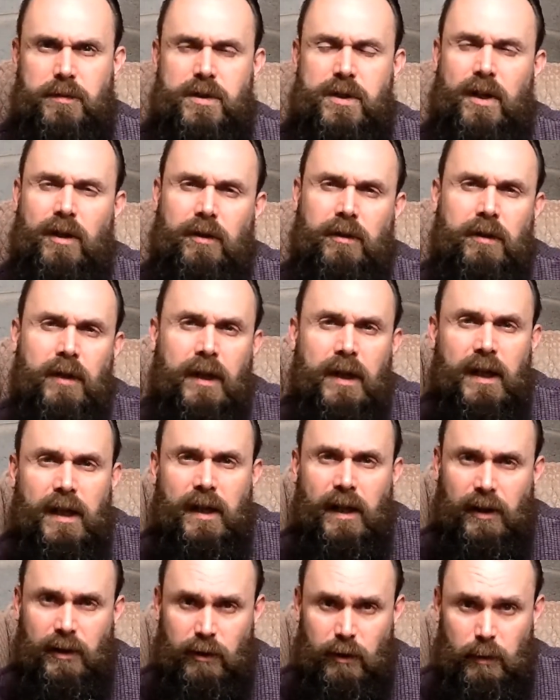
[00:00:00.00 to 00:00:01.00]
So
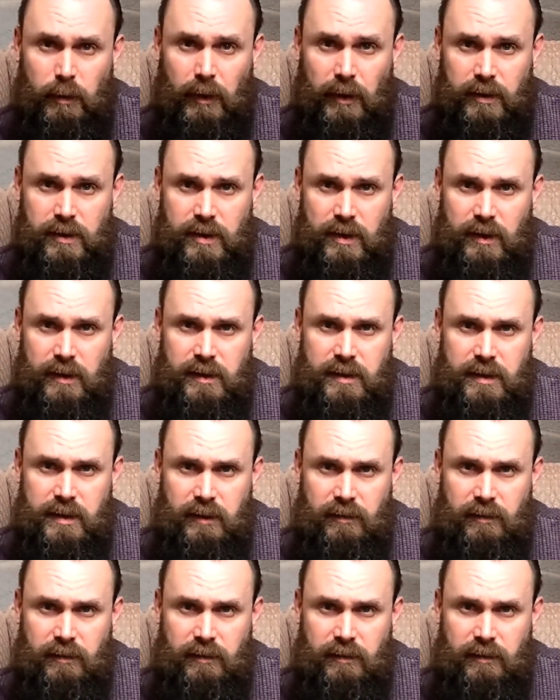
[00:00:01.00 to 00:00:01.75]
I do apologise